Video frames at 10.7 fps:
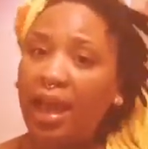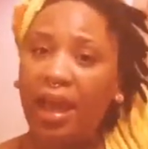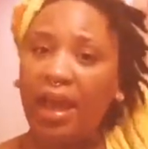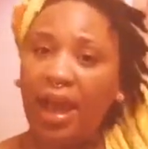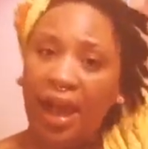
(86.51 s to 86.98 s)

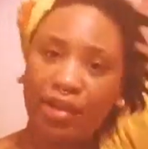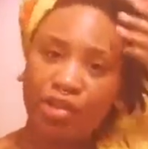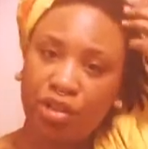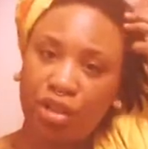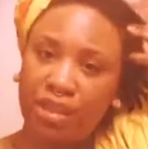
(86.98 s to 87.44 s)
It
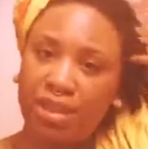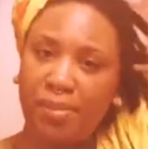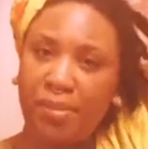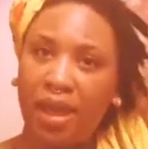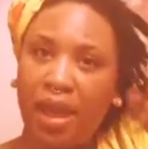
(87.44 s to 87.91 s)
actually,
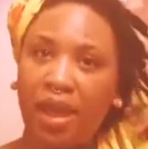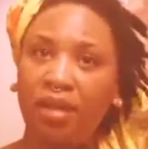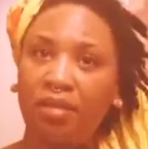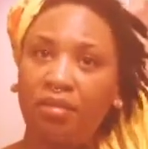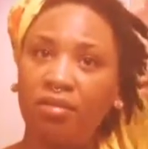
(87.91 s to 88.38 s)
to
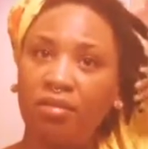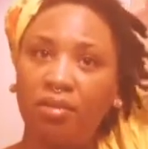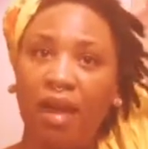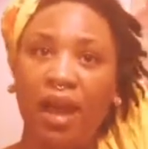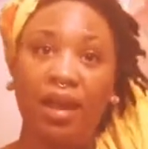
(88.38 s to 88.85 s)
me,
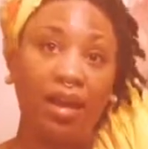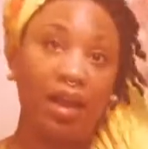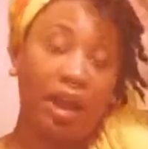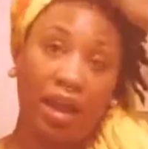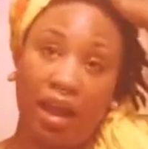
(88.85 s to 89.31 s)

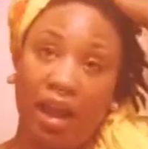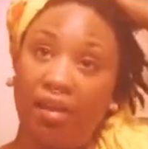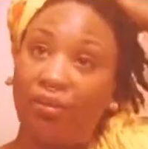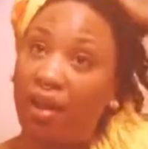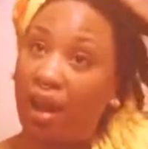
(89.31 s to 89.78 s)
like
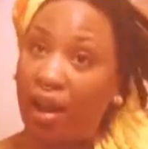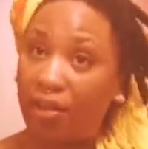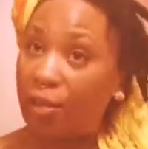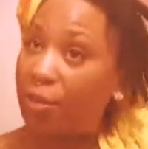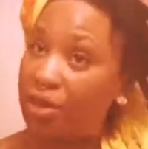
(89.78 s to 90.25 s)
every
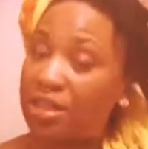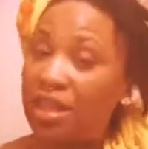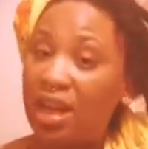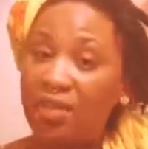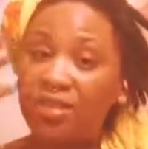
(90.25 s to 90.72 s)
other
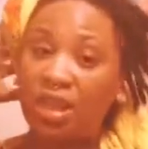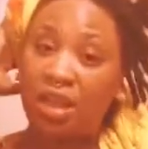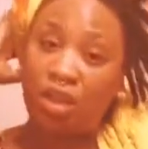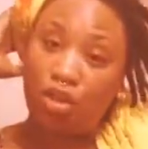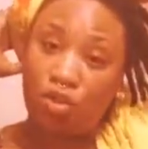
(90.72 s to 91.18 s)
person that I've
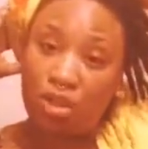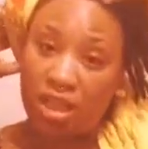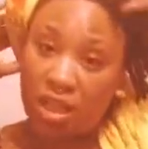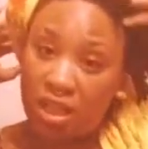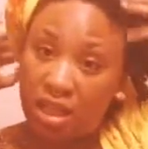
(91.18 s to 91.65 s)
seen use
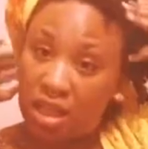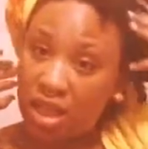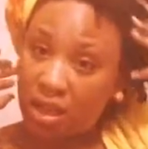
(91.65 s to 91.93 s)
it,